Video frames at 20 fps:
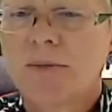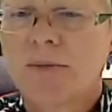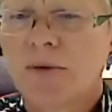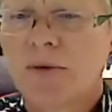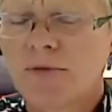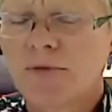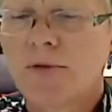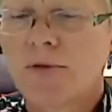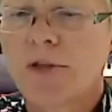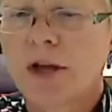
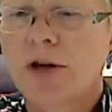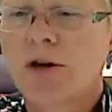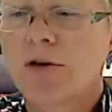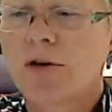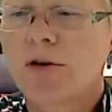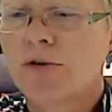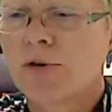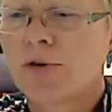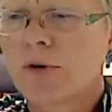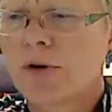before they
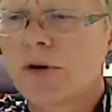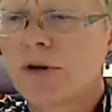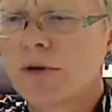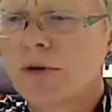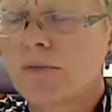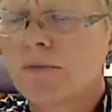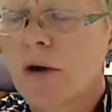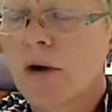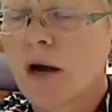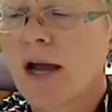go to
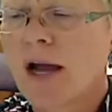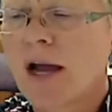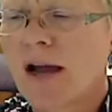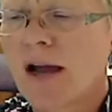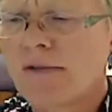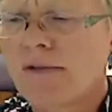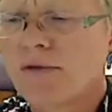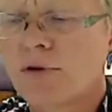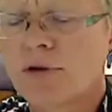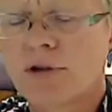a
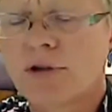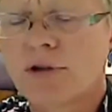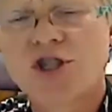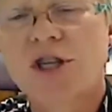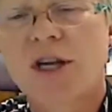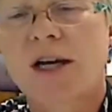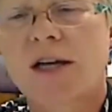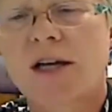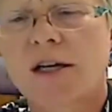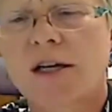half forage
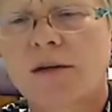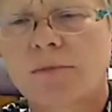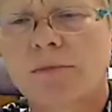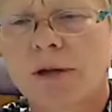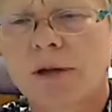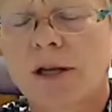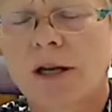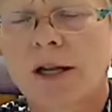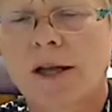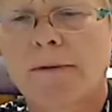diet
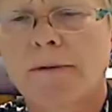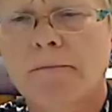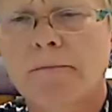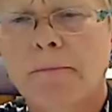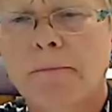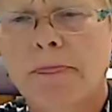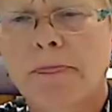completely.